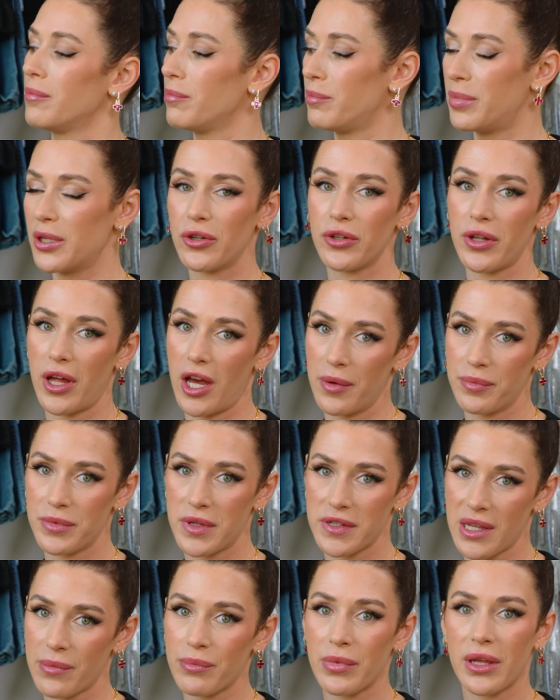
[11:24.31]
build up to
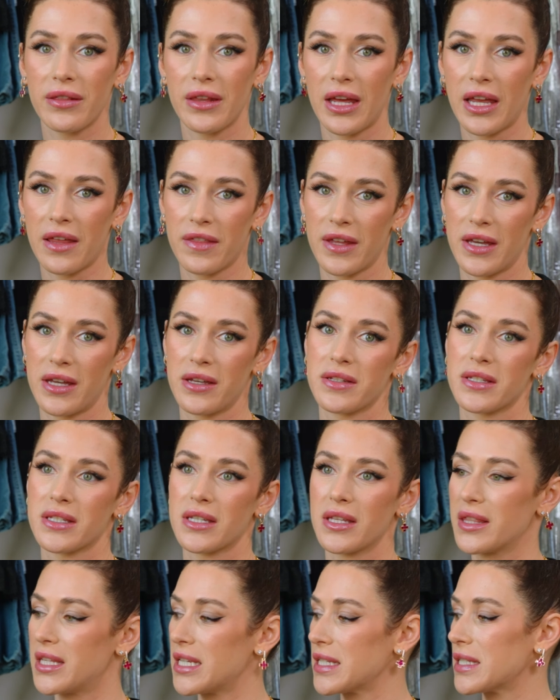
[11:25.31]
something like this.
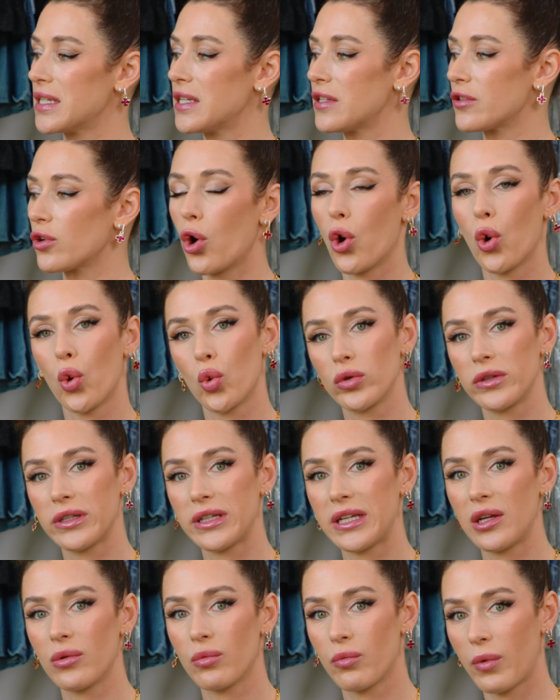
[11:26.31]
This is
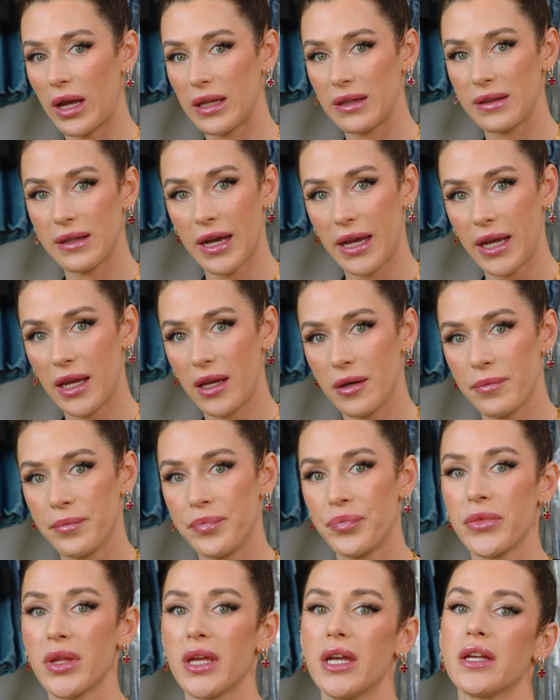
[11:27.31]
only red light,
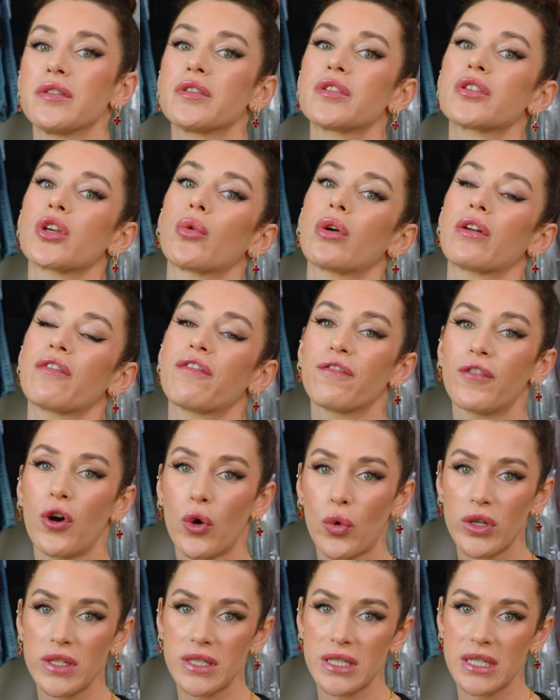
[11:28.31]
and so it
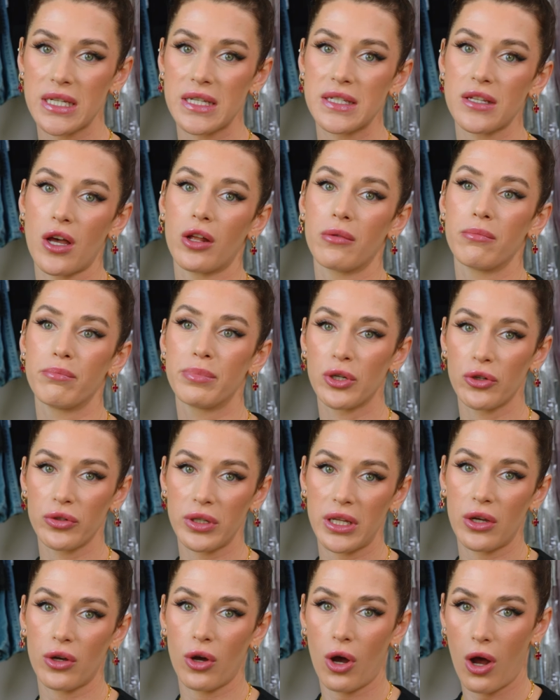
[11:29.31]
focuses on
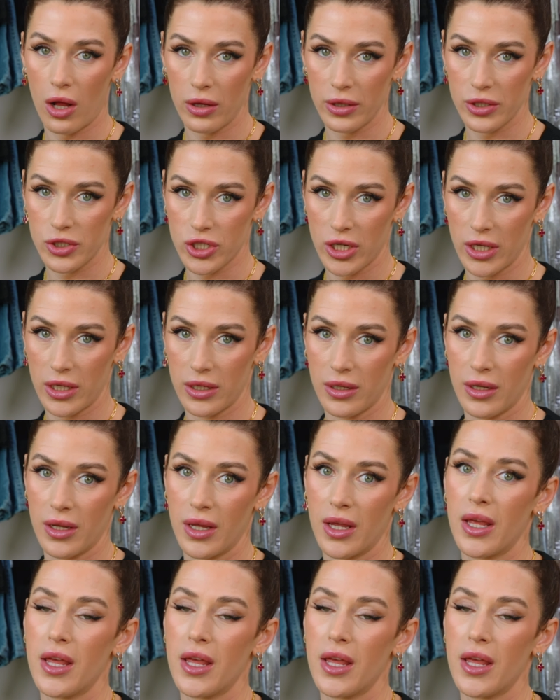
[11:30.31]
building collagen.